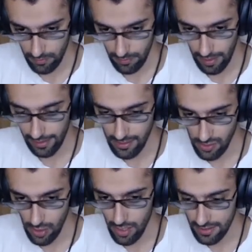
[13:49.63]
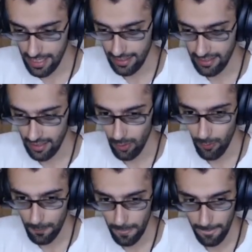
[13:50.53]
I can start attacking now.
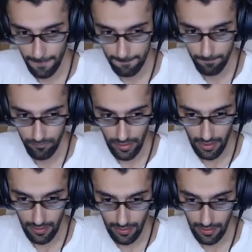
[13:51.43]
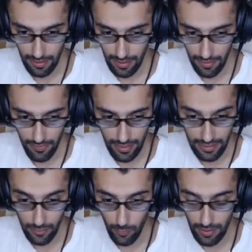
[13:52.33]
And then
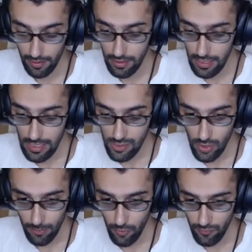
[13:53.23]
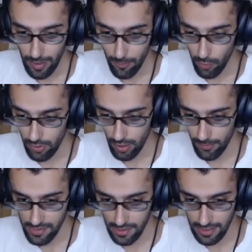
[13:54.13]
he went, so I moved my pawn up,
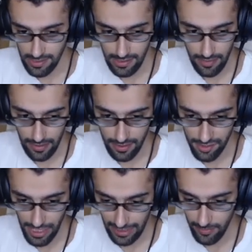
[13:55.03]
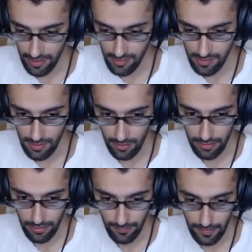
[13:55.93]
as you can see, and then he checked me
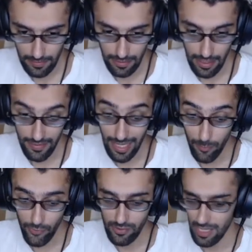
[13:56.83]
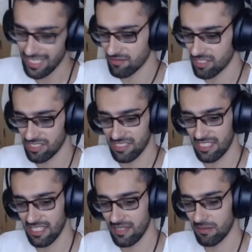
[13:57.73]
instantly. And then I just
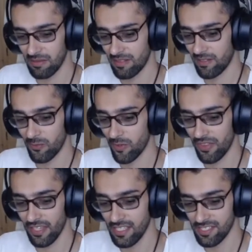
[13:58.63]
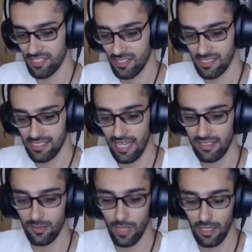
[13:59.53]
with ease
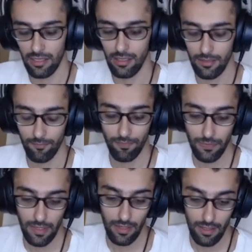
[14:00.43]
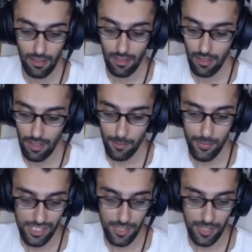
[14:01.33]
slided my bishop